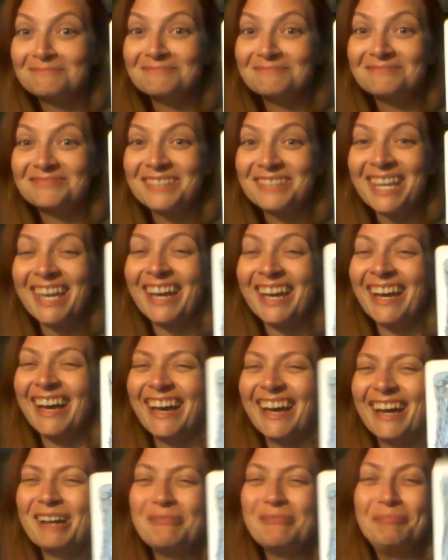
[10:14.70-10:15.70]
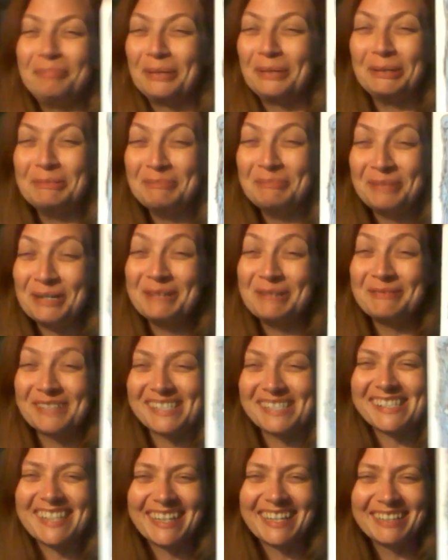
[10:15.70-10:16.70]
boom boom
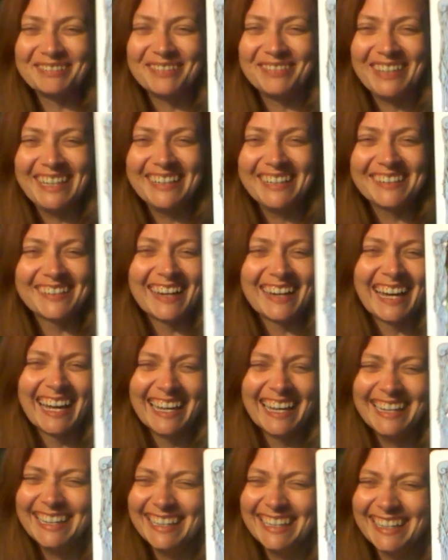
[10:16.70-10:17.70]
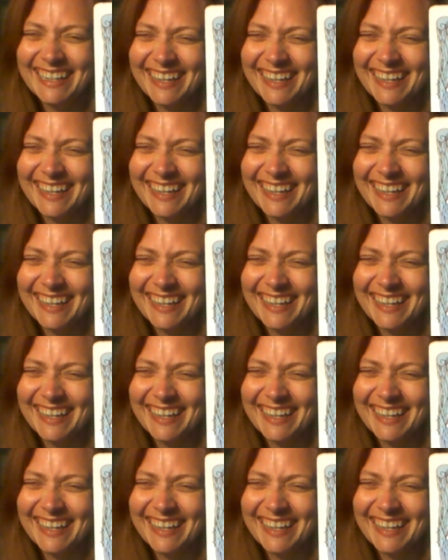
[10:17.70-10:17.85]
it's gonna be, right?